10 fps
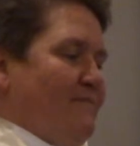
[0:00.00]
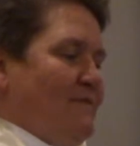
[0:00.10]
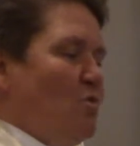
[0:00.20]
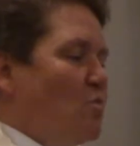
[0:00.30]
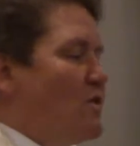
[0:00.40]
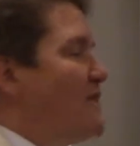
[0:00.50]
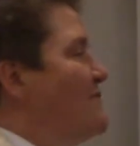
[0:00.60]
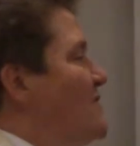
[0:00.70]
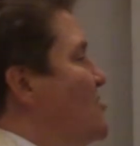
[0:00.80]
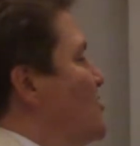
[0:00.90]
The work
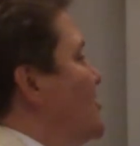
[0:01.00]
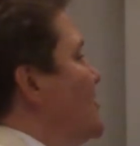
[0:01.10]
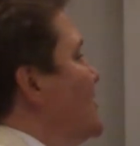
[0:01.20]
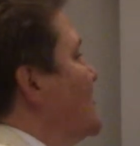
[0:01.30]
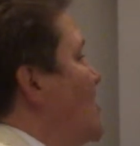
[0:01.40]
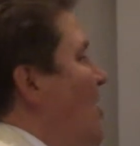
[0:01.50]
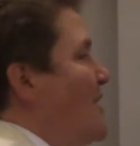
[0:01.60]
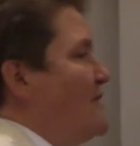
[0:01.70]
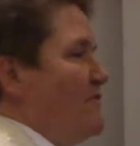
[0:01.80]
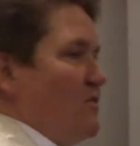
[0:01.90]
of the church is
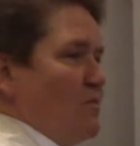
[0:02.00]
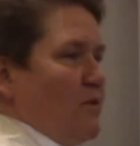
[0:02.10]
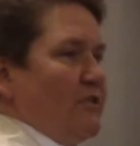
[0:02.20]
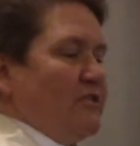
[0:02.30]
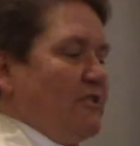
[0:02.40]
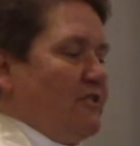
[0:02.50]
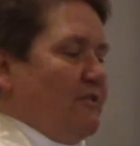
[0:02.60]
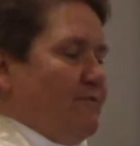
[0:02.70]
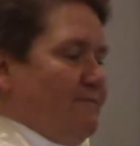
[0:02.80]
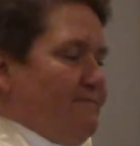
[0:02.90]
all of your work to do.